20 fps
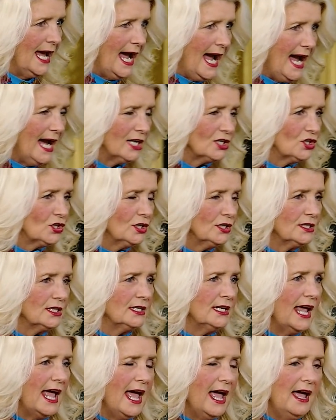Actions
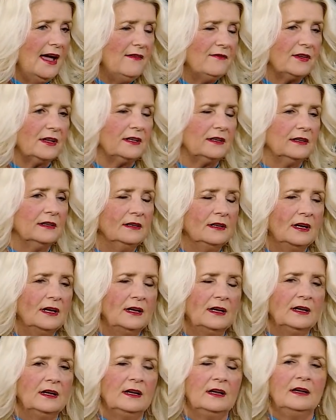in heaven
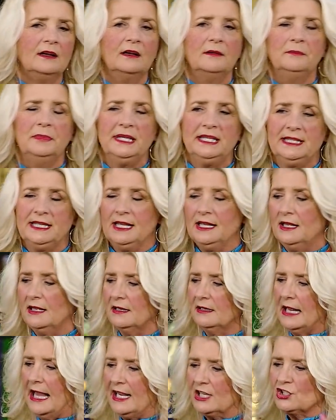
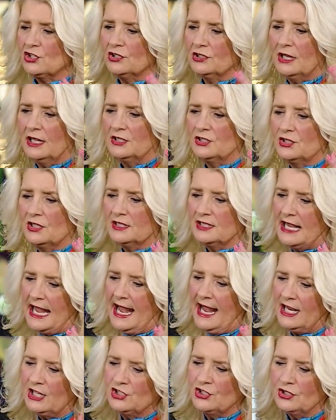begin, action, it says
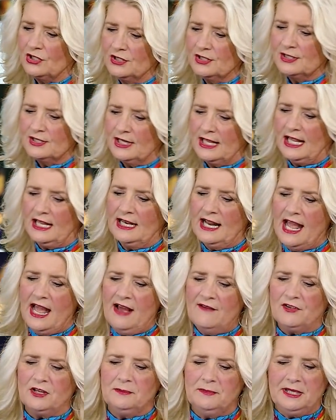actions in
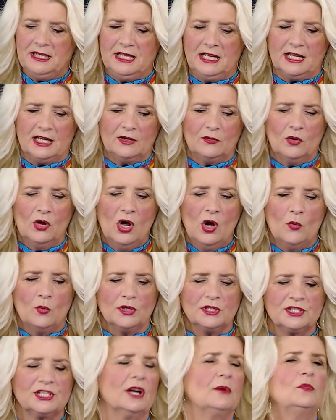heaven begin
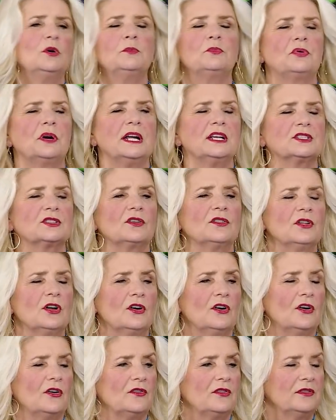when someone prays on the
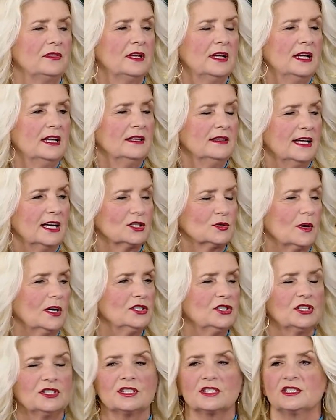earth. That's why
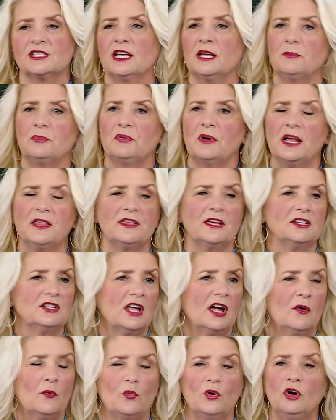Jesus said, Pray that
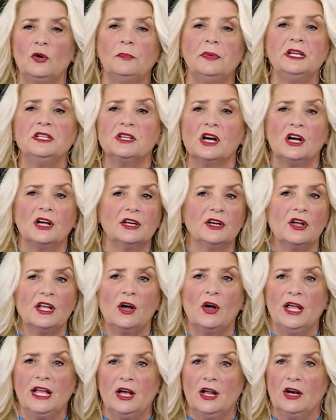thy will be done
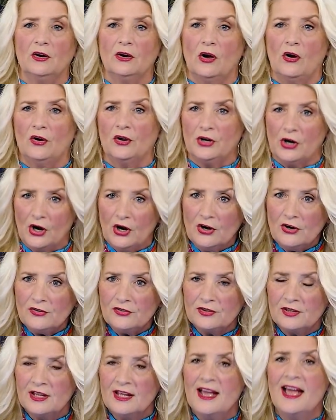on
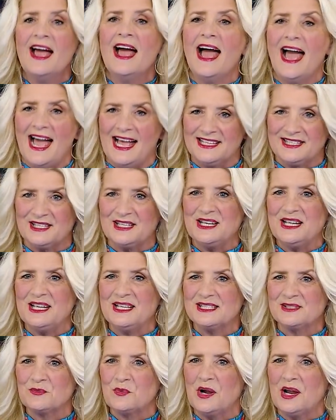earth as it
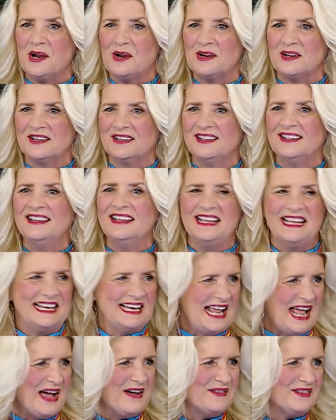is where? In
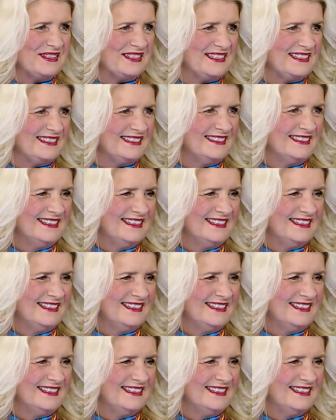heaven.